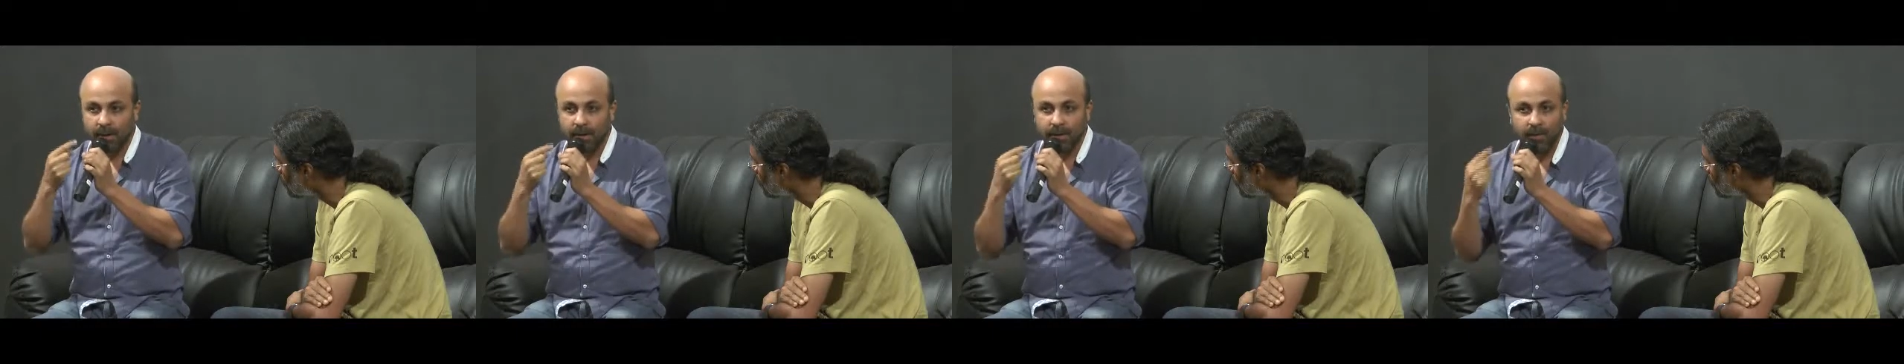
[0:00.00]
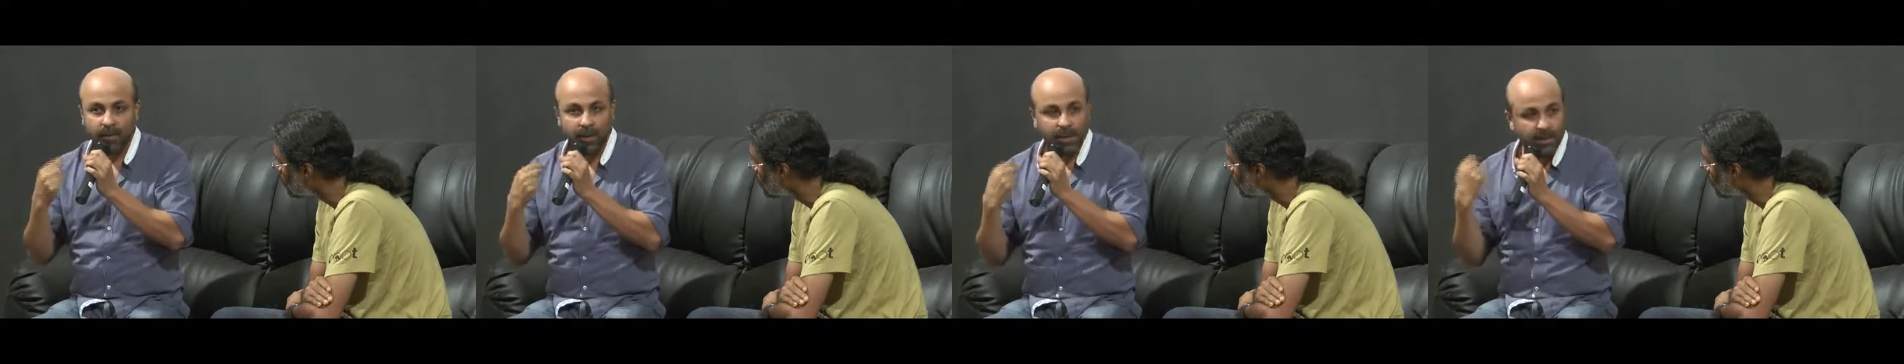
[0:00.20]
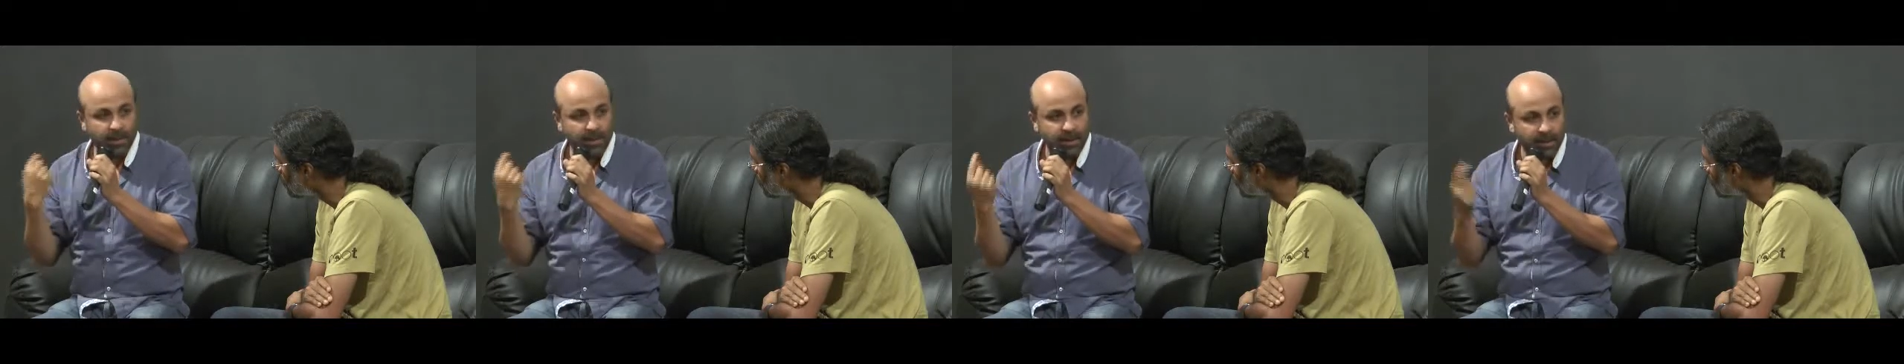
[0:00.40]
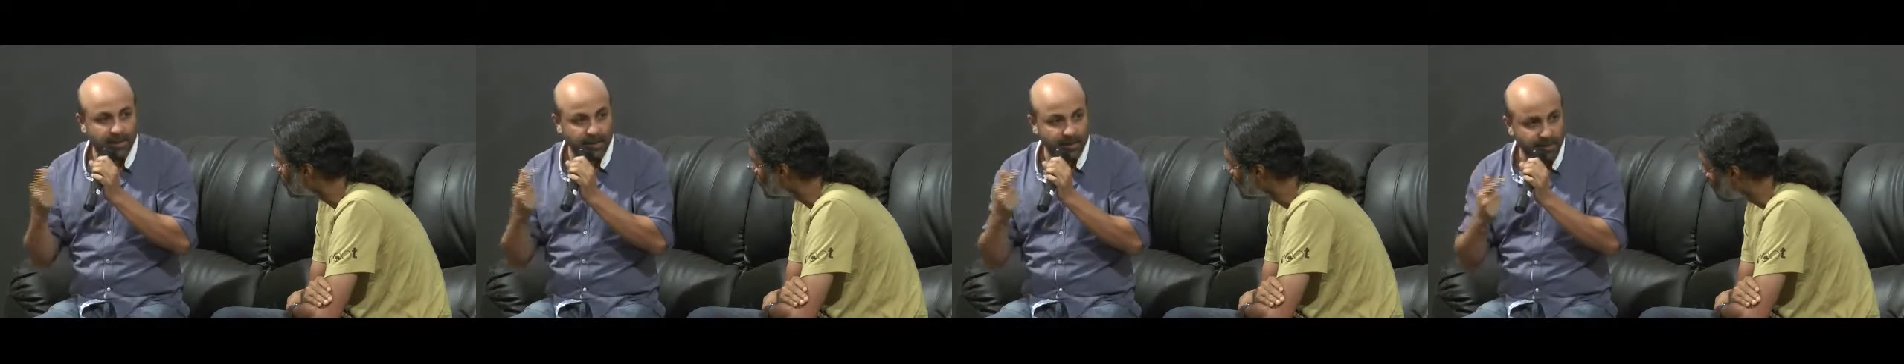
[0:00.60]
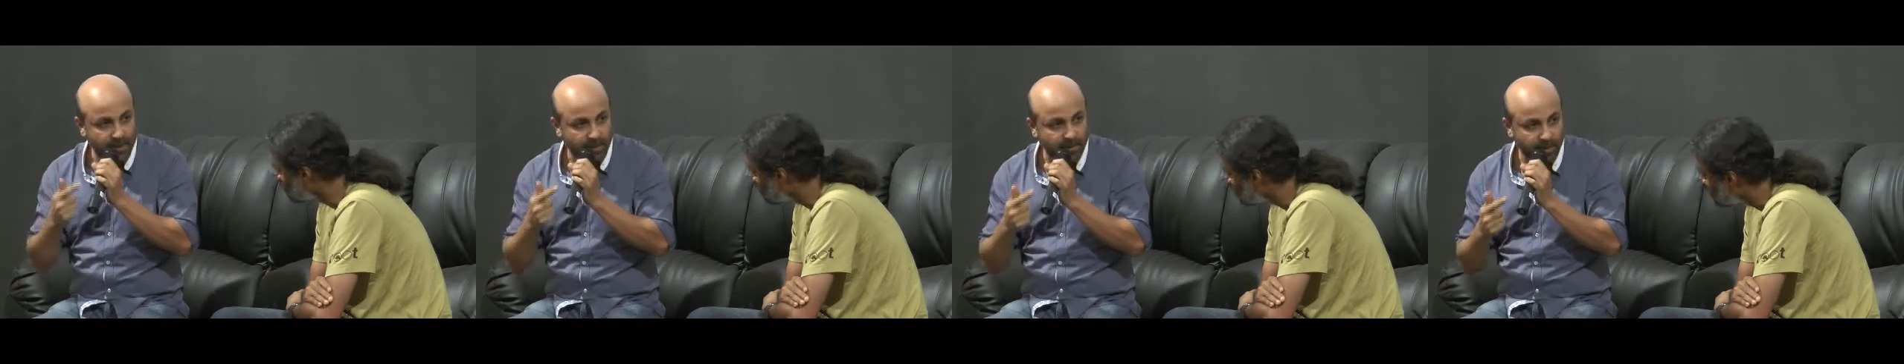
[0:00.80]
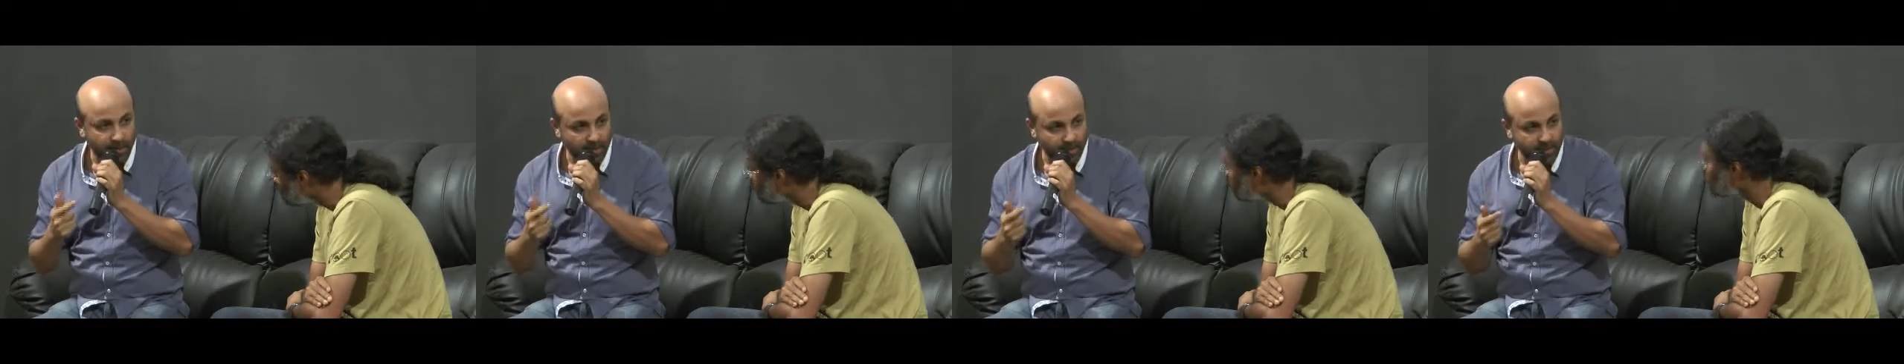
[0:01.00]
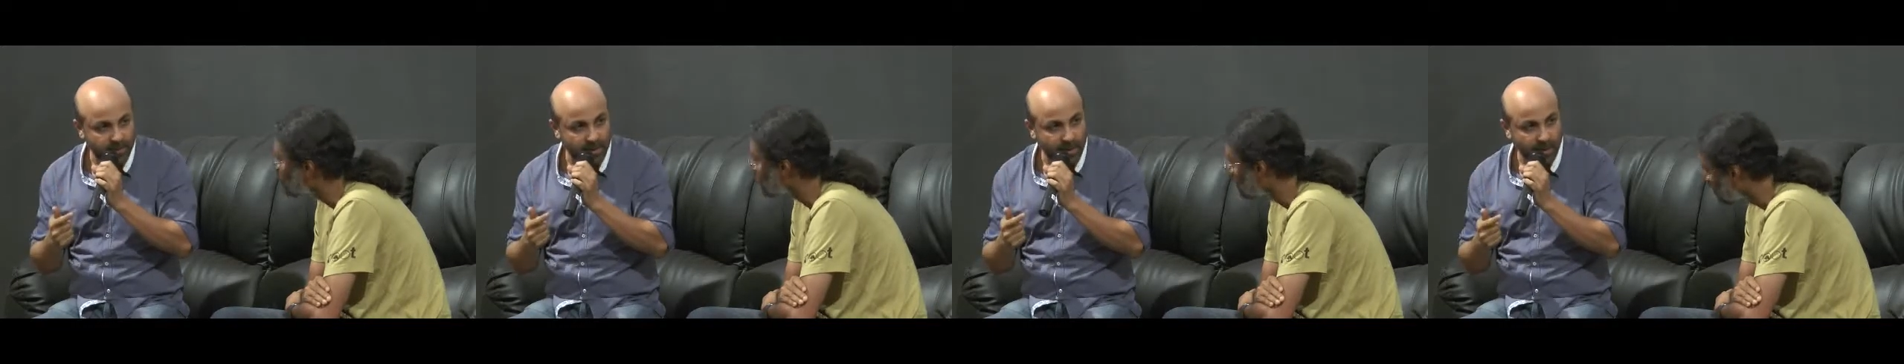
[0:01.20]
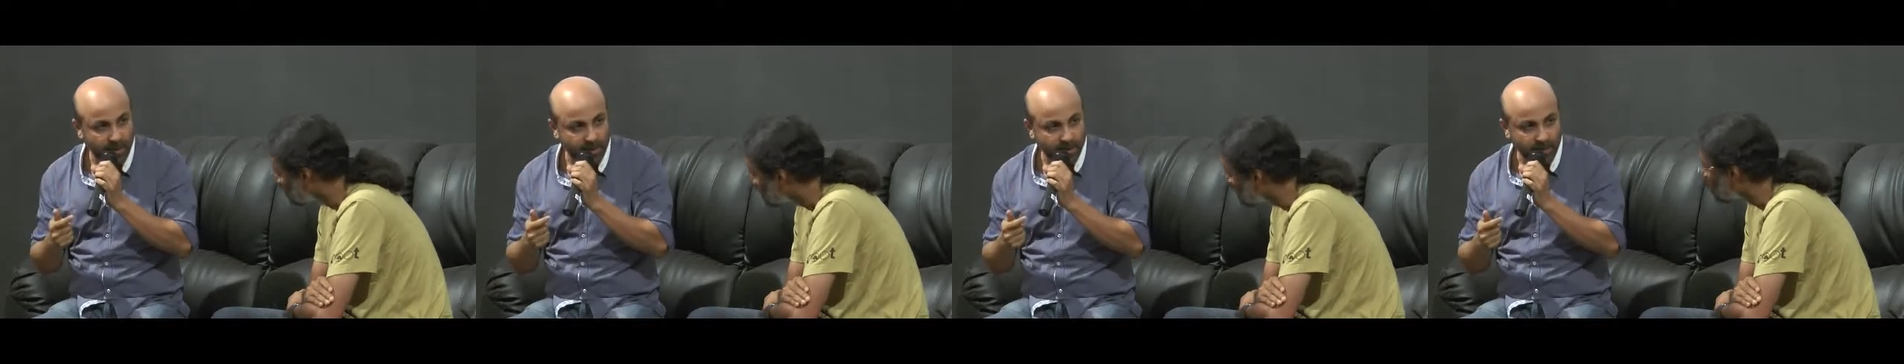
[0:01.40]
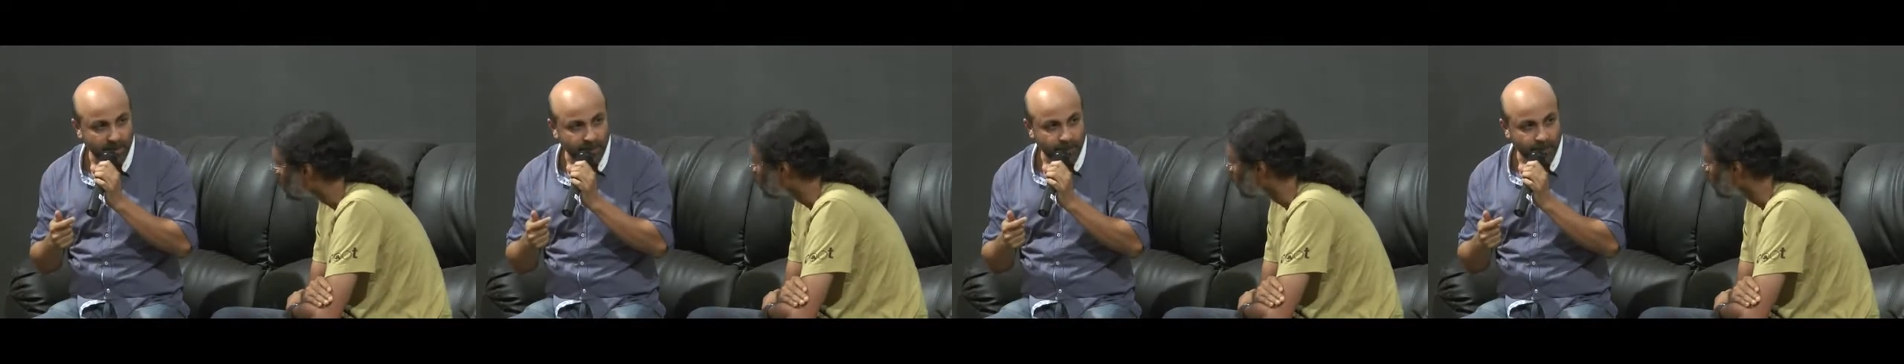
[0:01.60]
create a narrative out of that.